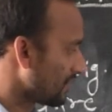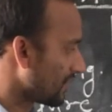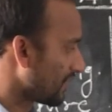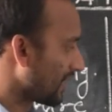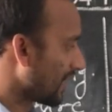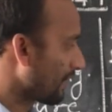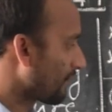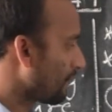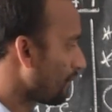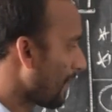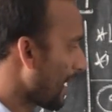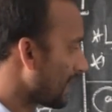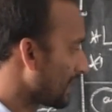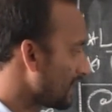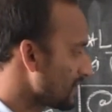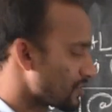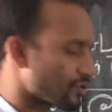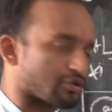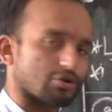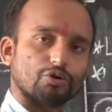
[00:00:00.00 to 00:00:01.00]
F
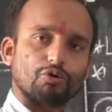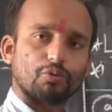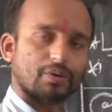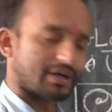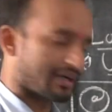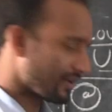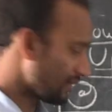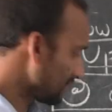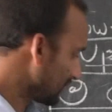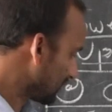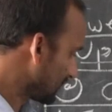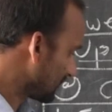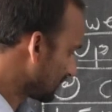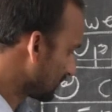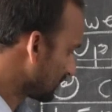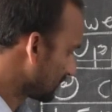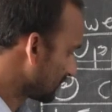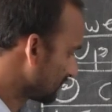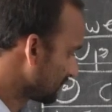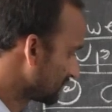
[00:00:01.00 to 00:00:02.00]
minus lower,
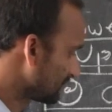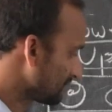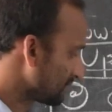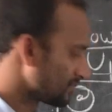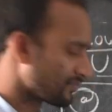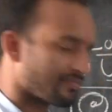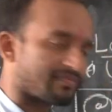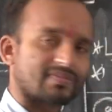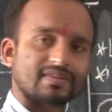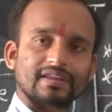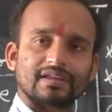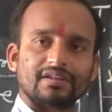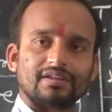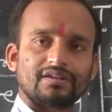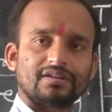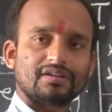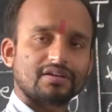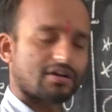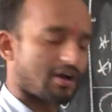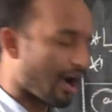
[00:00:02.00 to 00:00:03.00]

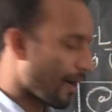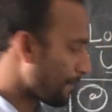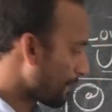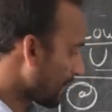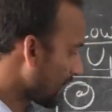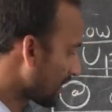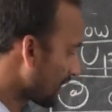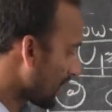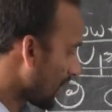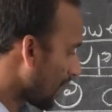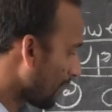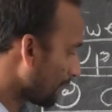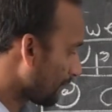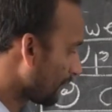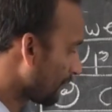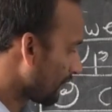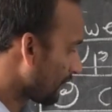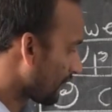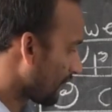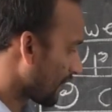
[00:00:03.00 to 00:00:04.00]
upper
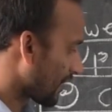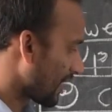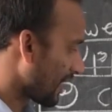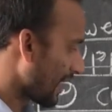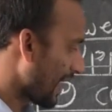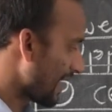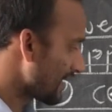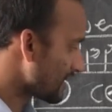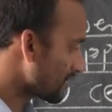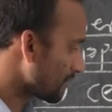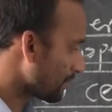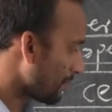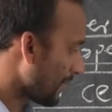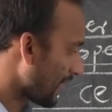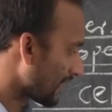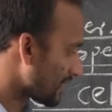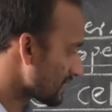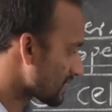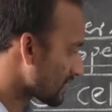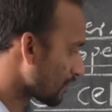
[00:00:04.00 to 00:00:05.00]
of Fahrenheit
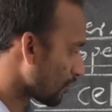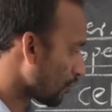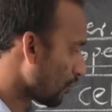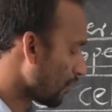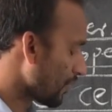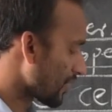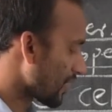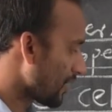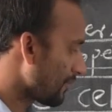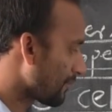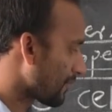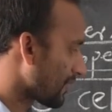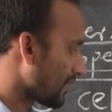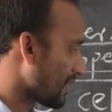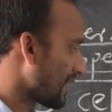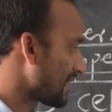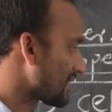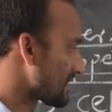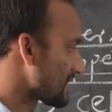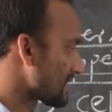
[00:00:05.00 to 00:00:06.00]
minus the lower of
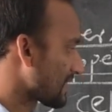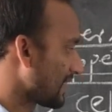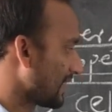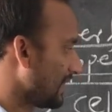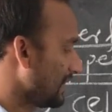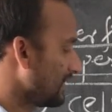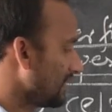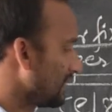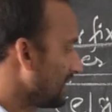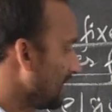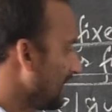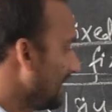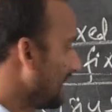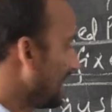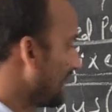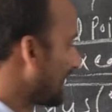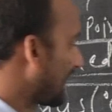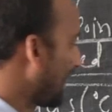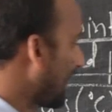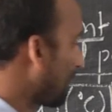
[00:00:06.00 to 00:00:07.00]
Fahrenheit scale,
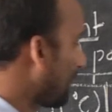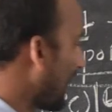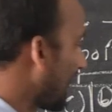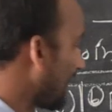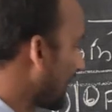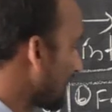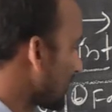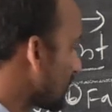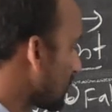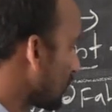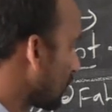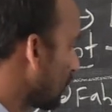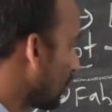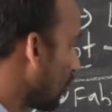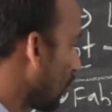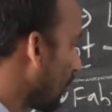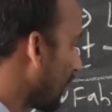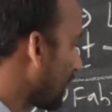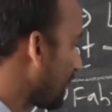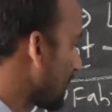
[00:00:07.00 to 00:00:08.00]
K minus
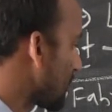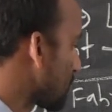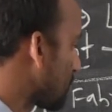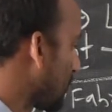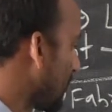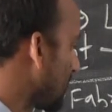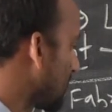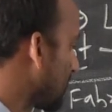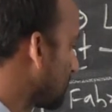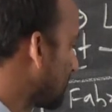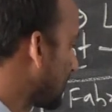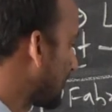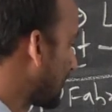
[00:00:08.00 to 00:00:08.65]
lower fixed point of the